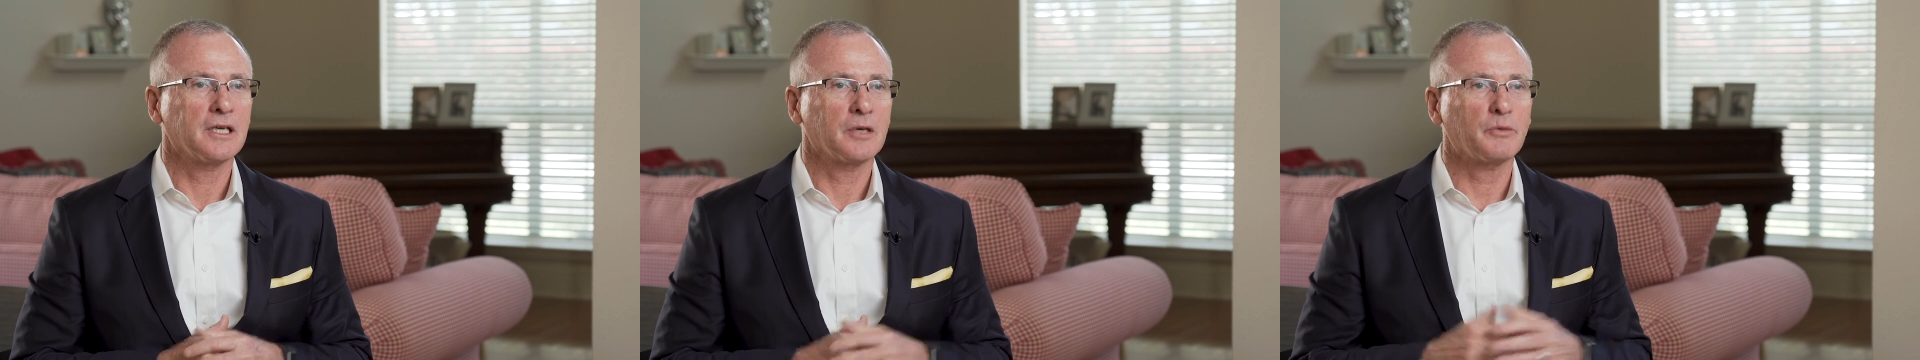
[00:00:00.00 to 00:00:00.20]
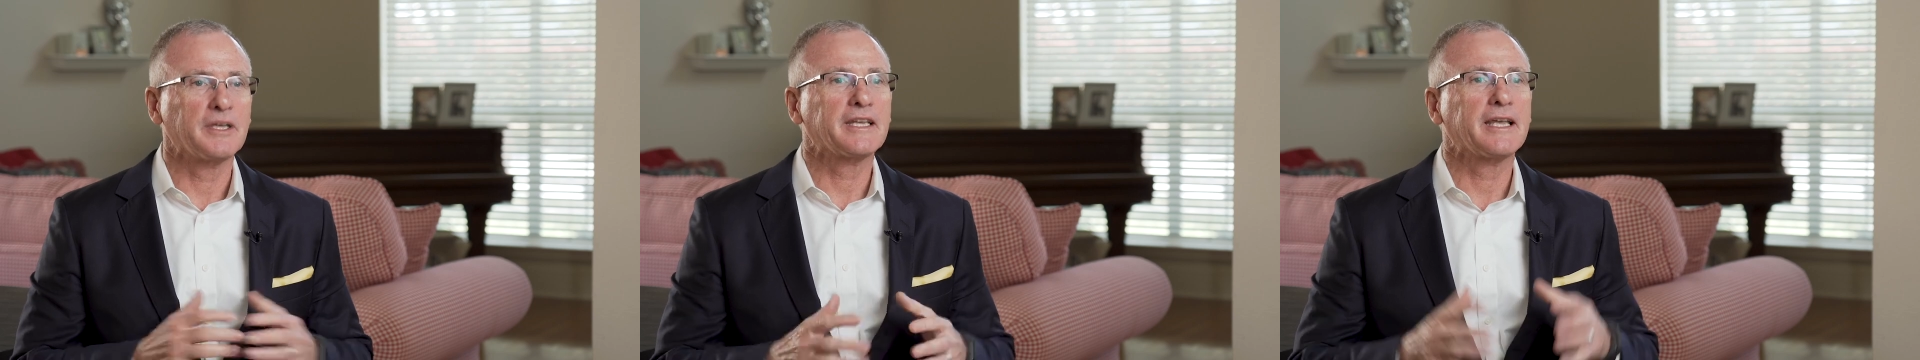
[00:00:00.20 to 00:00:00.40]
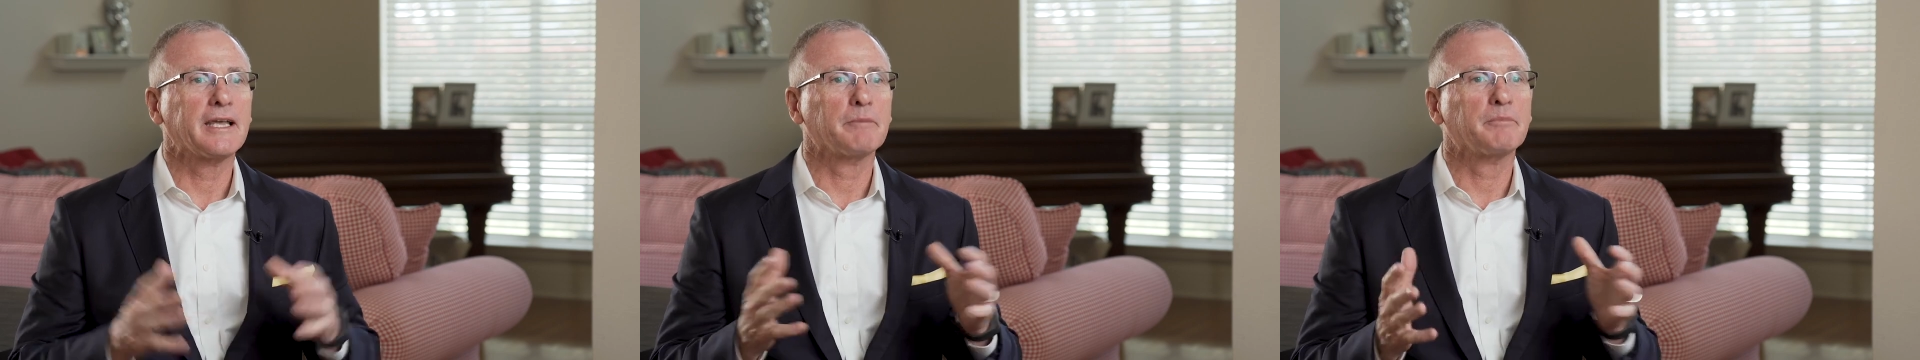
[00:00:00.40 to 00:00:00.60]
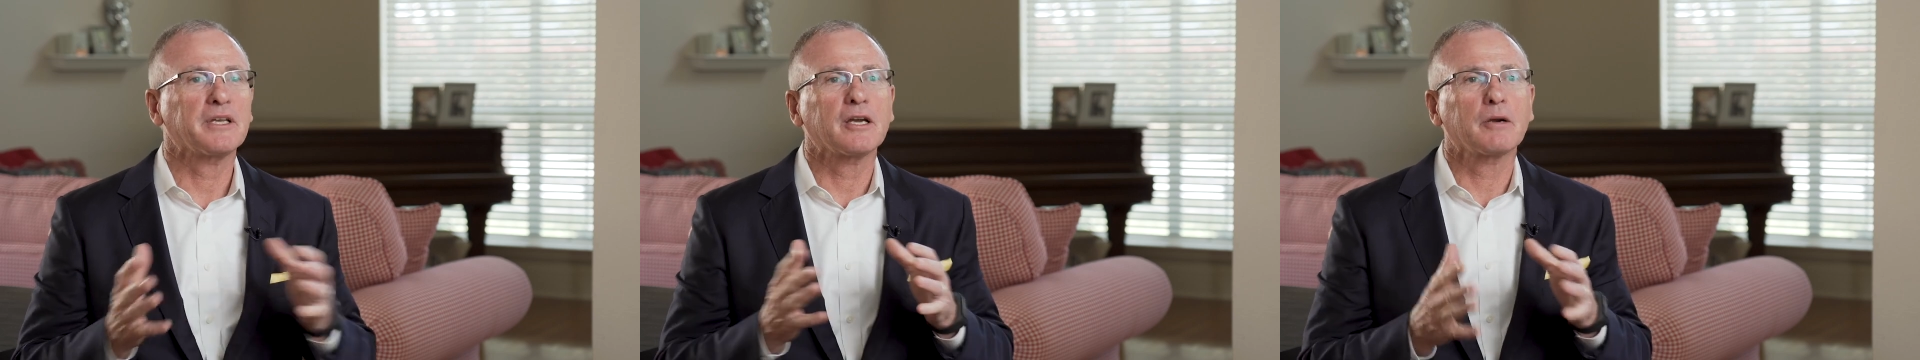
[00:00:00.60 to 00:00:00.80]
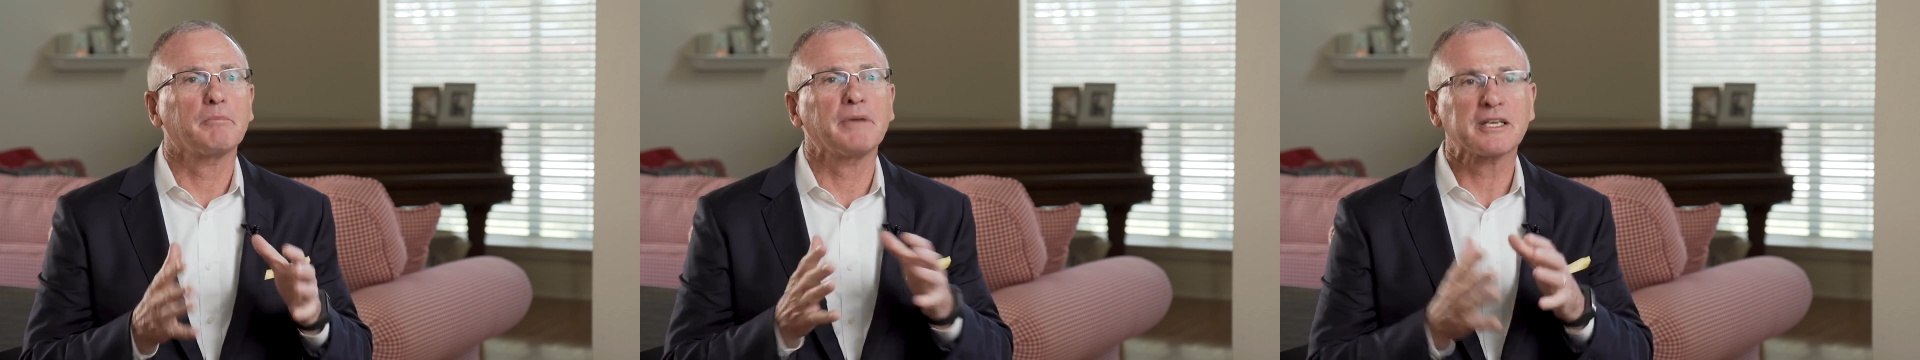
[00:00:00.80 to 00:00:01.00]
we can't
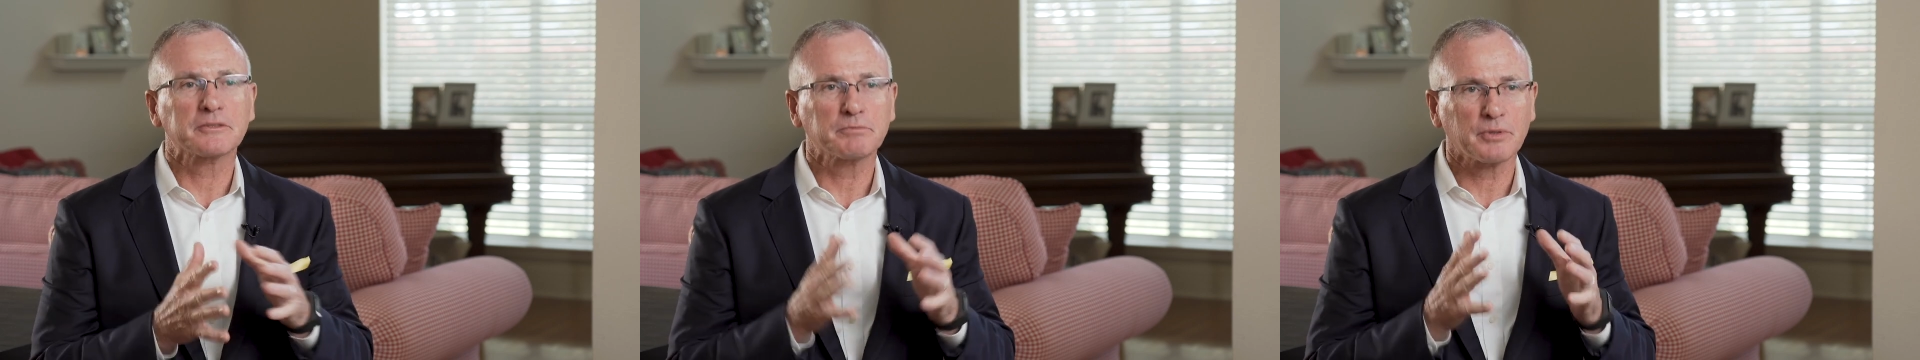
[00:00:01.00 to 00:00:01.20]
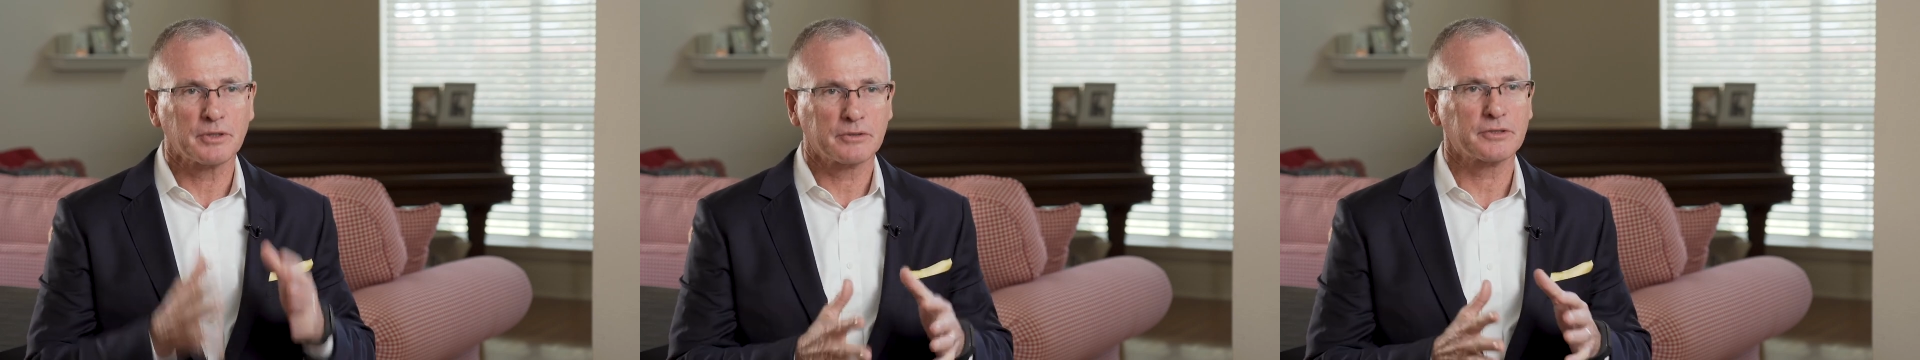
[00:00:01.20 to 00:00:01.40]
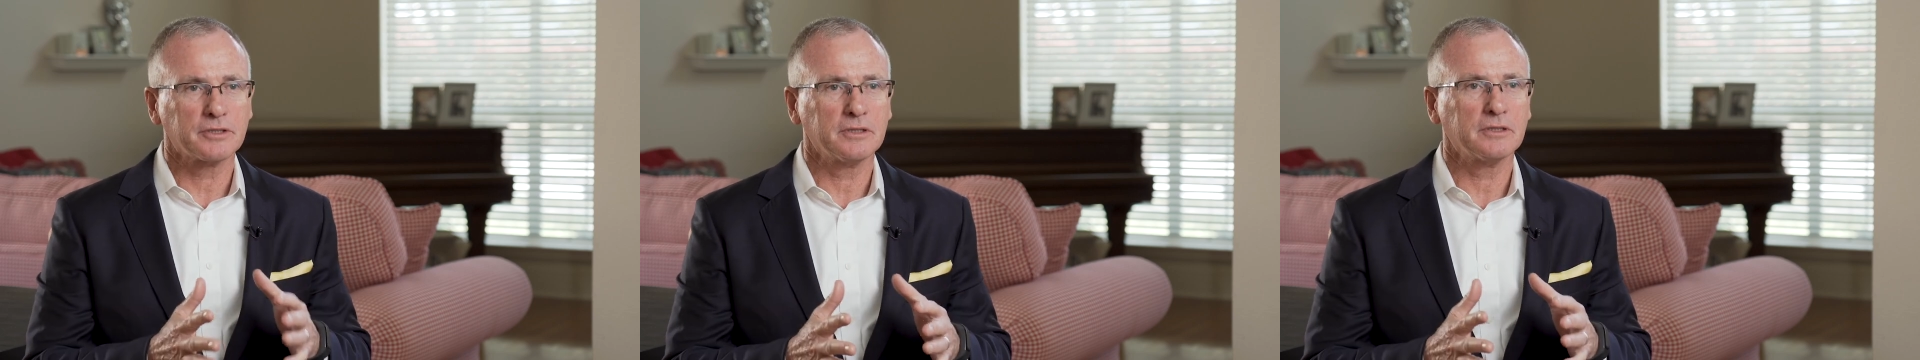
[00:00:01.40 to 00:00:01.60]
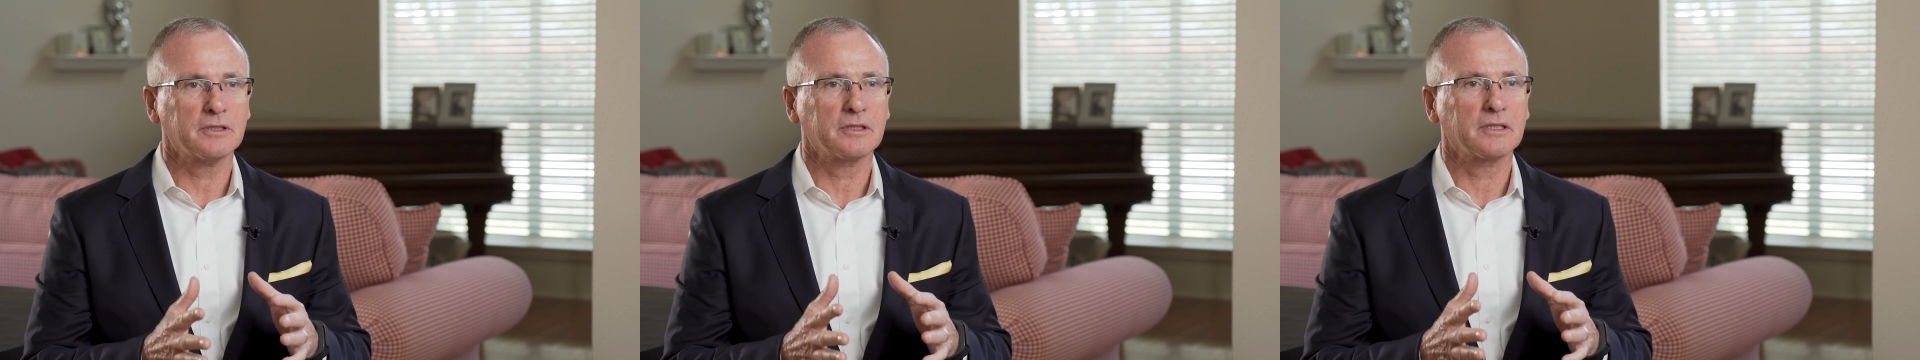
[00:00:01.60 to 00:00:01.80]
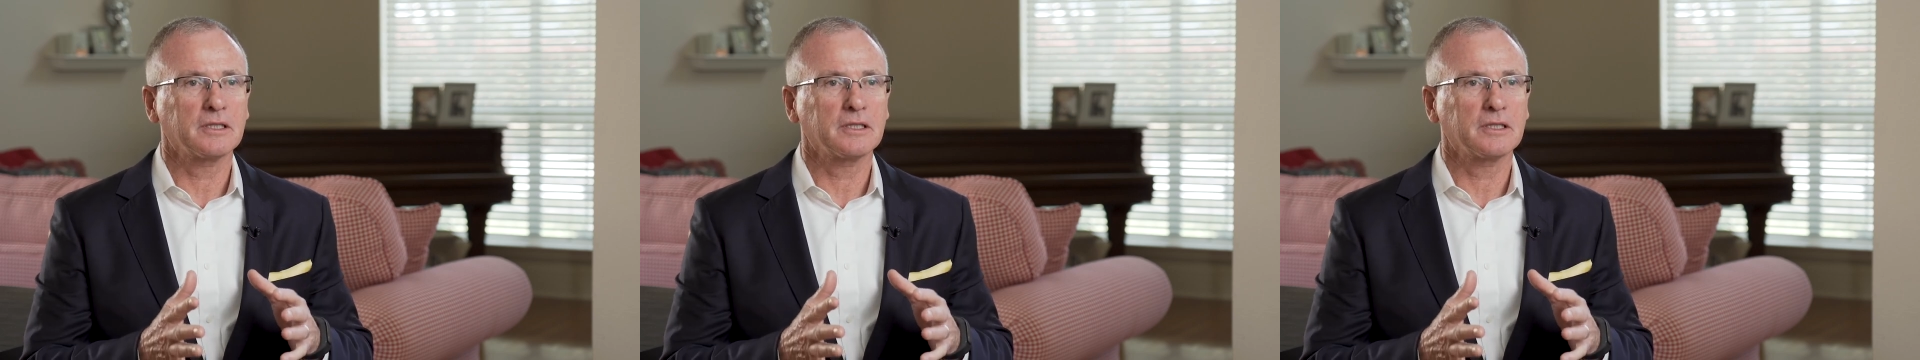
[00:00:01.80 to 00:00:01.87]
be our best person